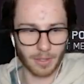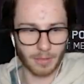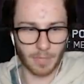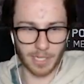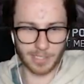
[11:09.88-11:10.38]

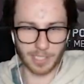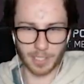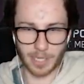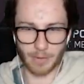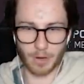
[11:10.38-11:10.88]
but
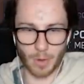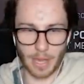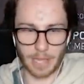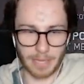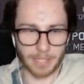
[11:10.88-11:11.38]
necessity
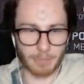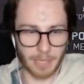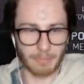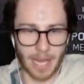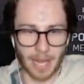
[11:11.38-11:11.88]
required me to be
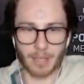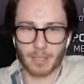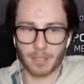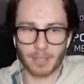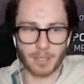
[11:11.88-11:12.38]
a medic,
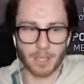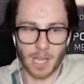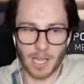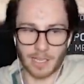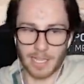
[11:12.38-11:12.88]

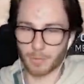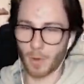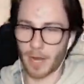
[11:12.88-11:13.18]
and that's why